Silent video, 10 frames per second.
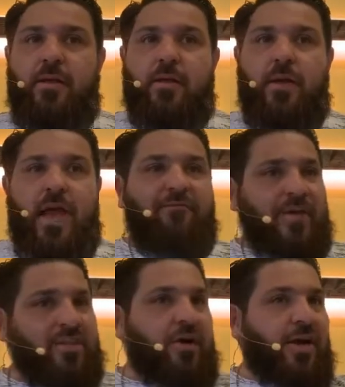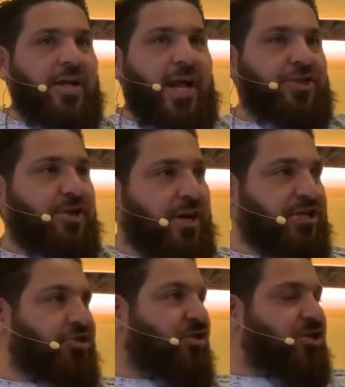If I start looking at Trish
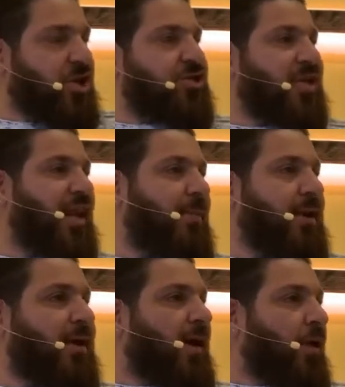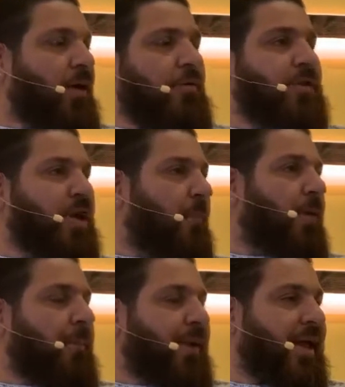and Trish starts looking at me, when we start
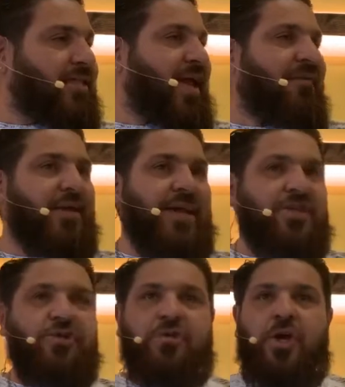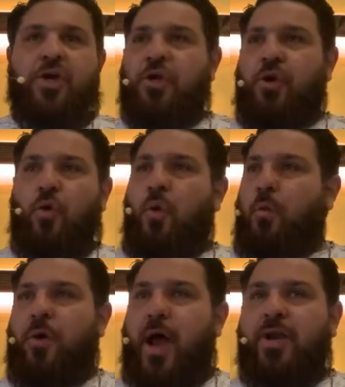bumping heads and having issues, you know what
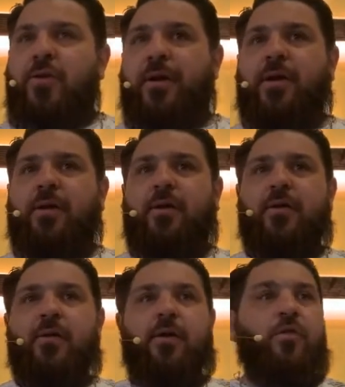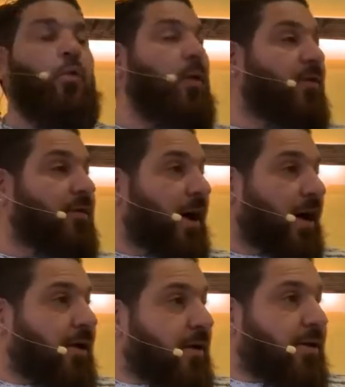we're not doing? The will of God.